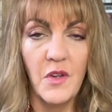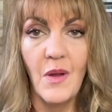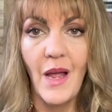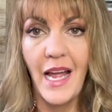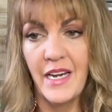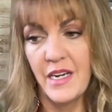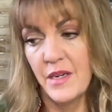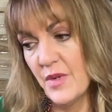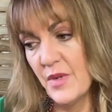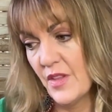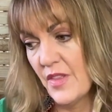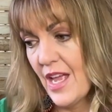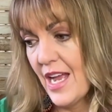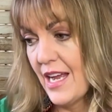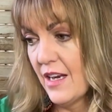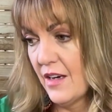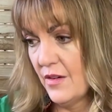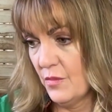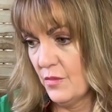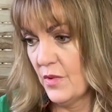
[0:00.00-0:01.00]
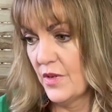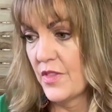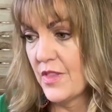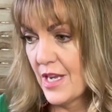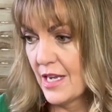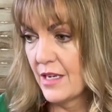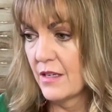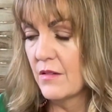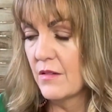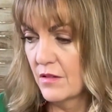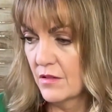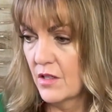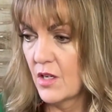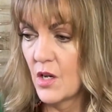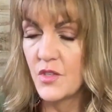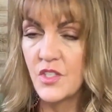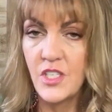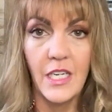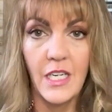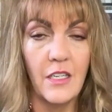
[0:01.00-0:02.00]
Adam on that, on what that
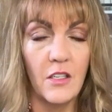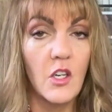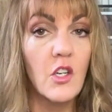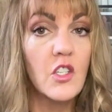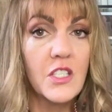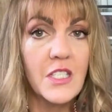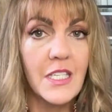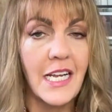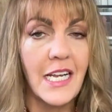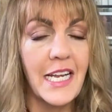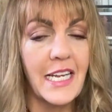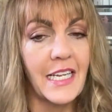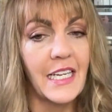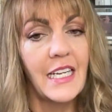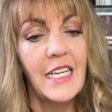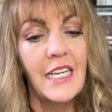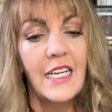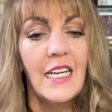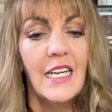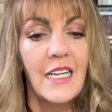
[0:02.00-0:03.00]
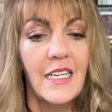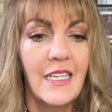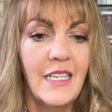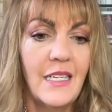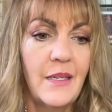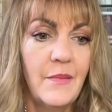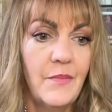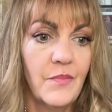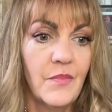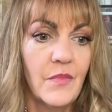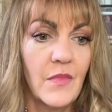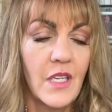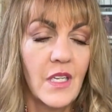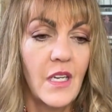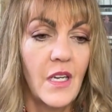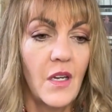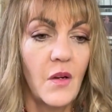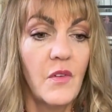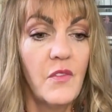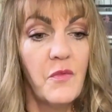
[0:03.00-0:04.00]
coaching looks like.
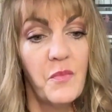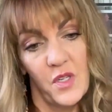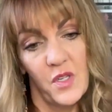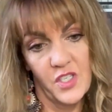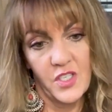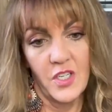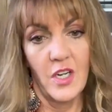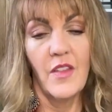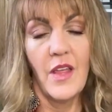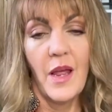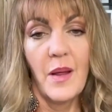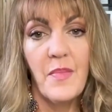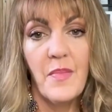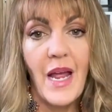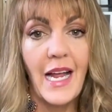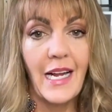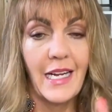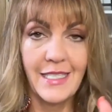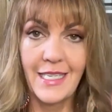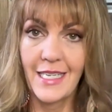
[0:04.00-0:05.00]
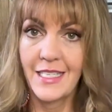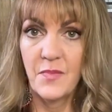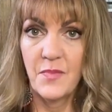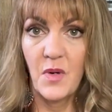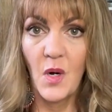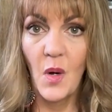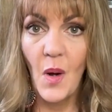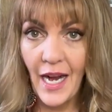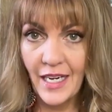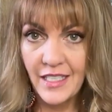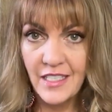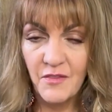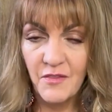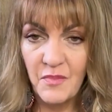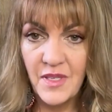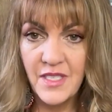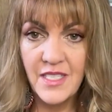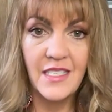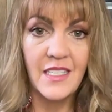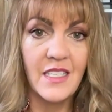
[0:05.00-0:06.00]
We've pushed all that back because that's proactive
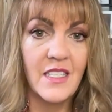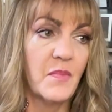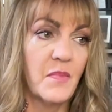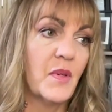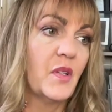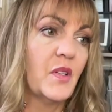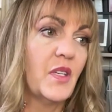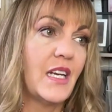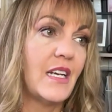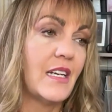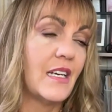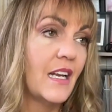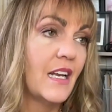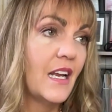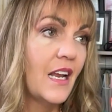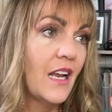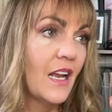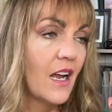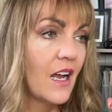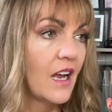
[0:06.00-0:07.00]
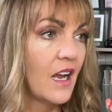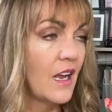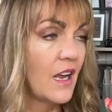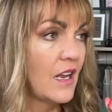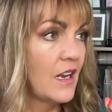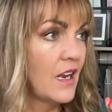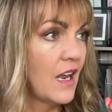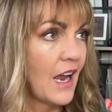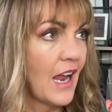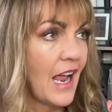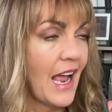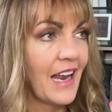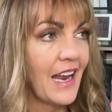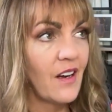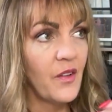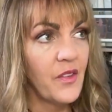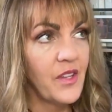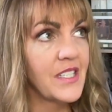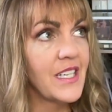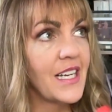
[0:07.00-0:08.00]
business building. I had
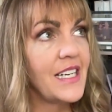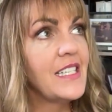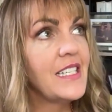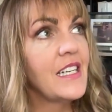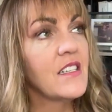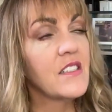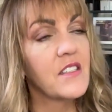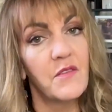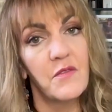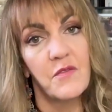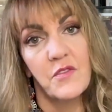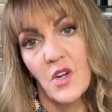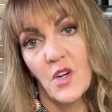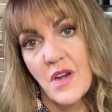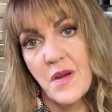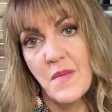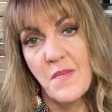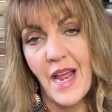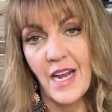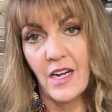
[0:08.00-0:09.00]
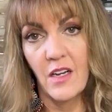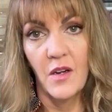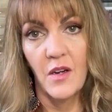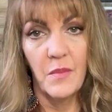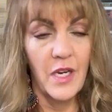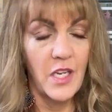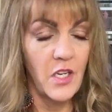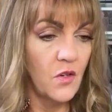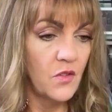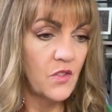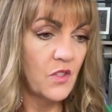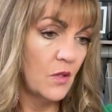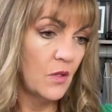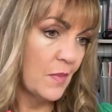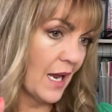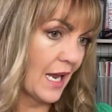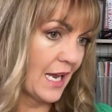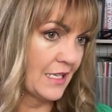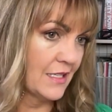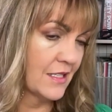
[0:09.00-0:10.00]
all these ideas of turning back on my YouTube
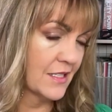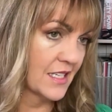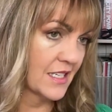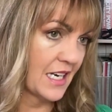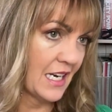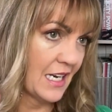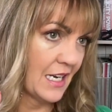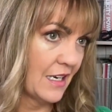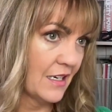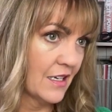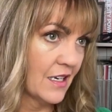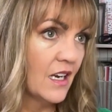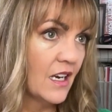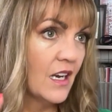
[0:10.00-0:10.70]
ads and